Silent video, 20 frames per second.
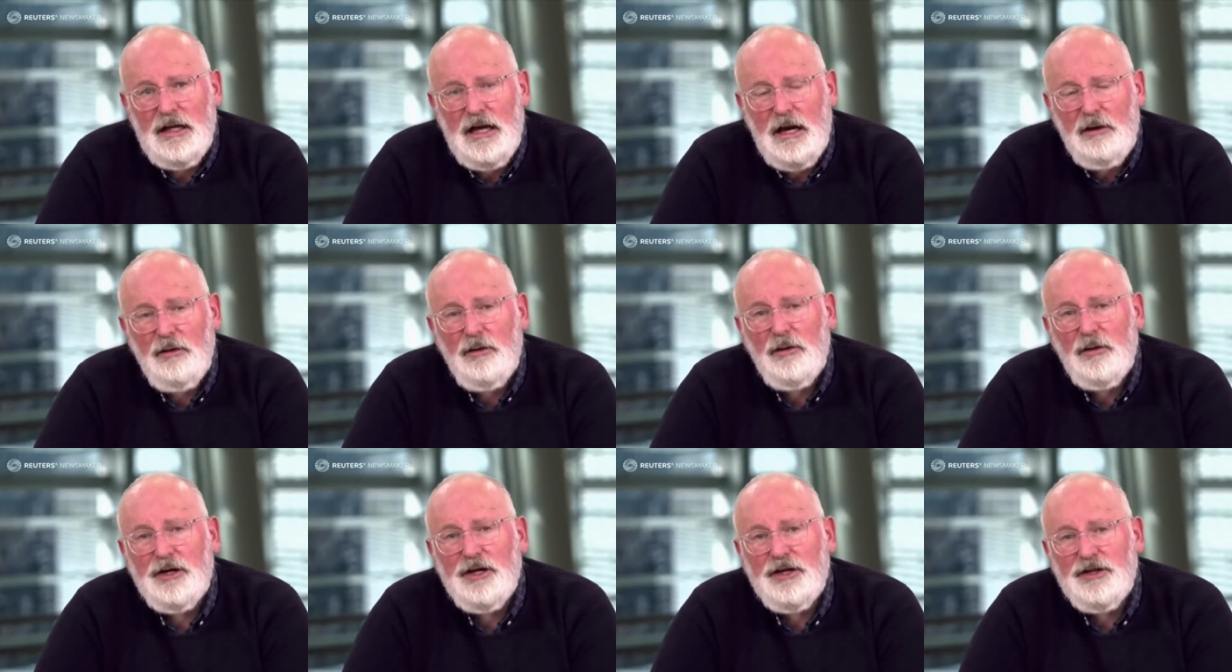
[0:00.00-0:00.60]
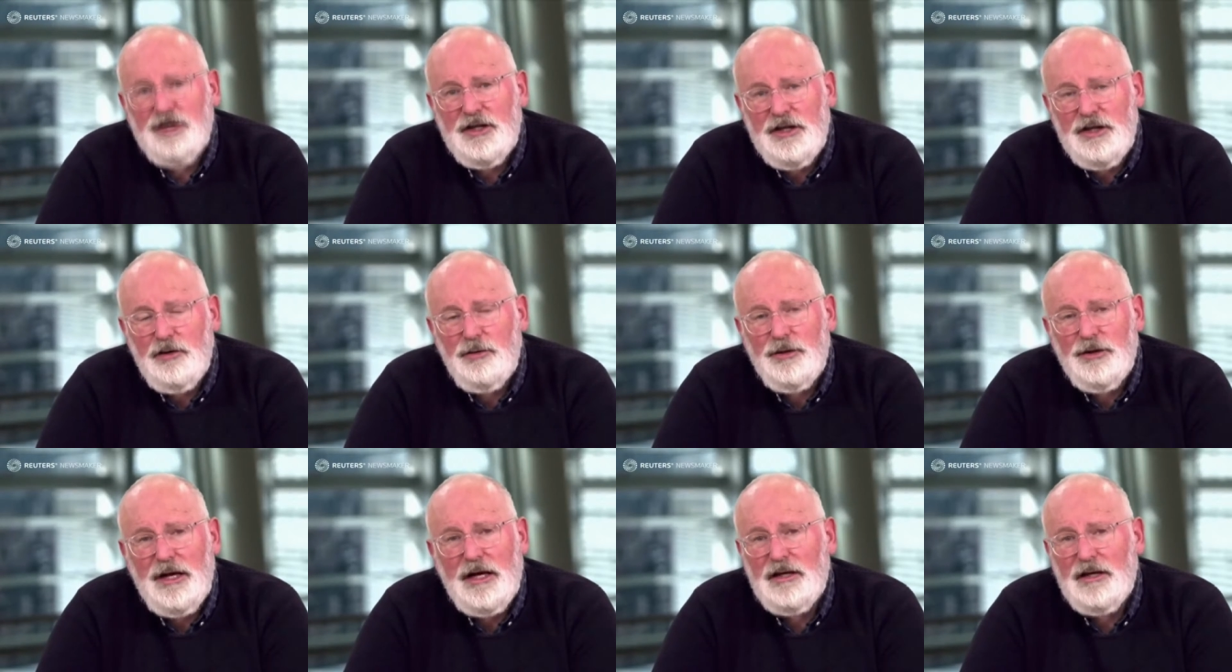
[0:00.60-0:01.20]
And we will continue
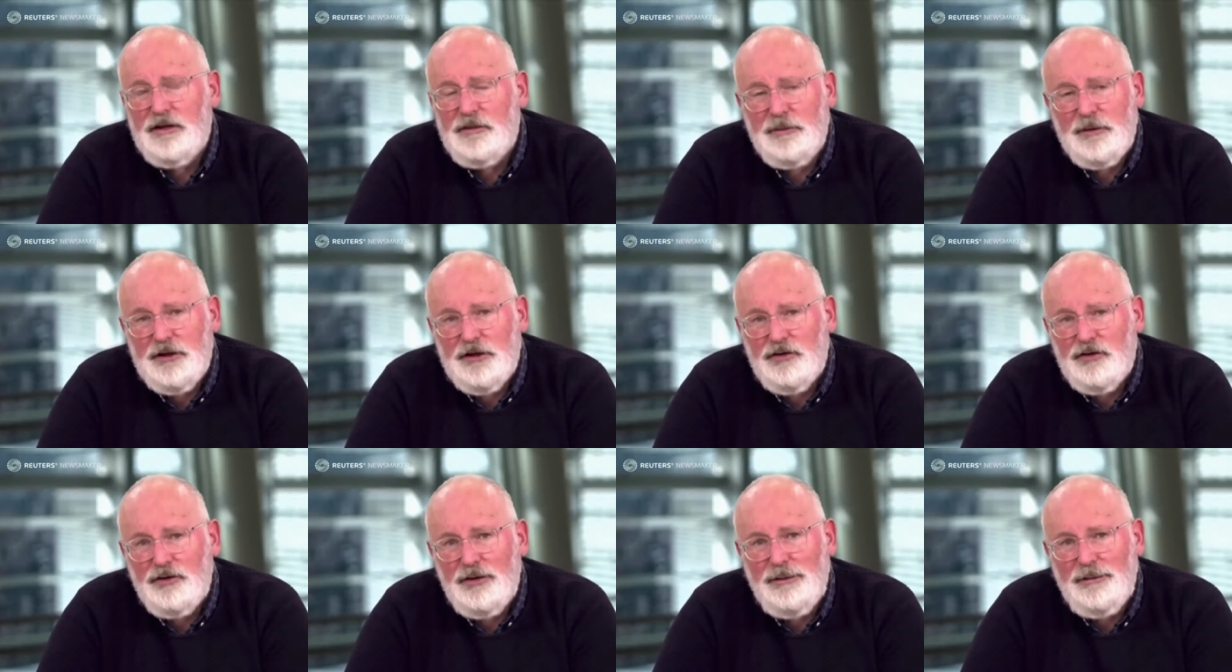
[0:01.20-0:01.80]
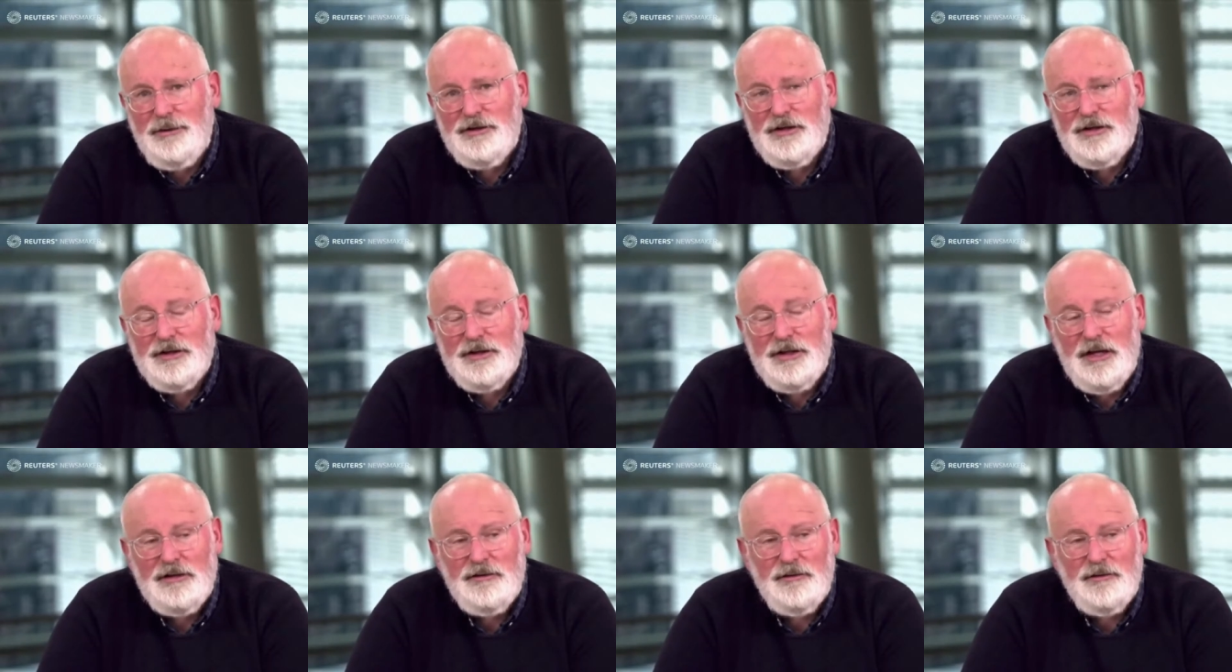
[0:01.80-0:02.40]
with that. It's been extremely
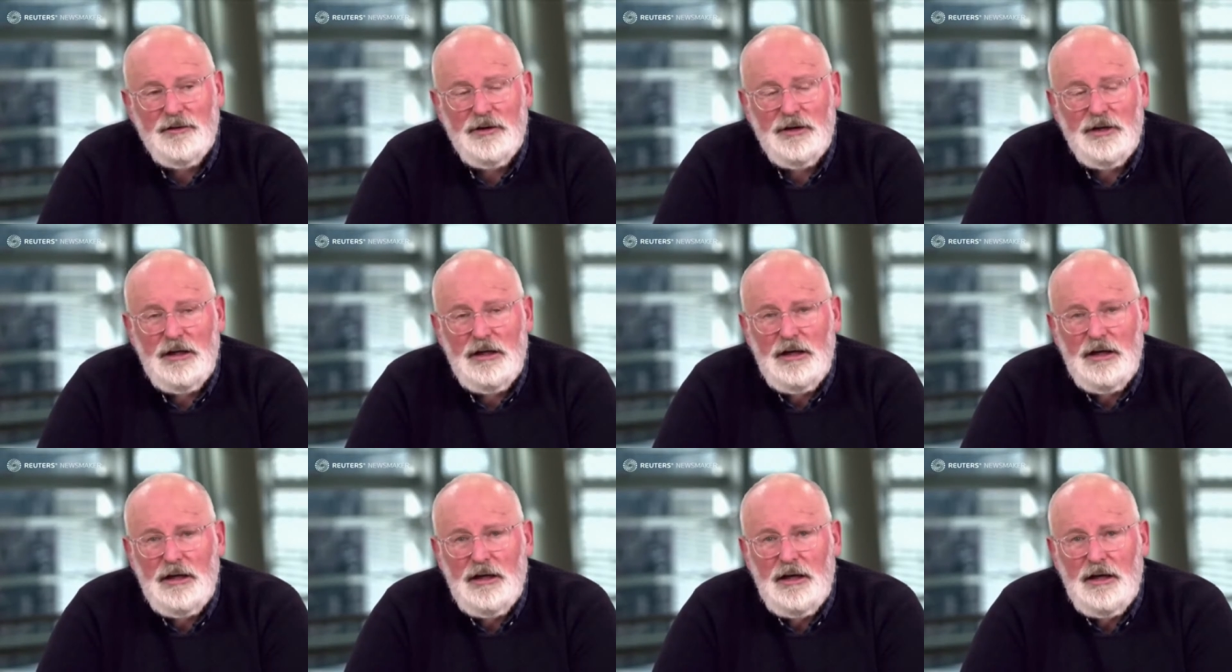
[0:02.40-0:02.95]
successful.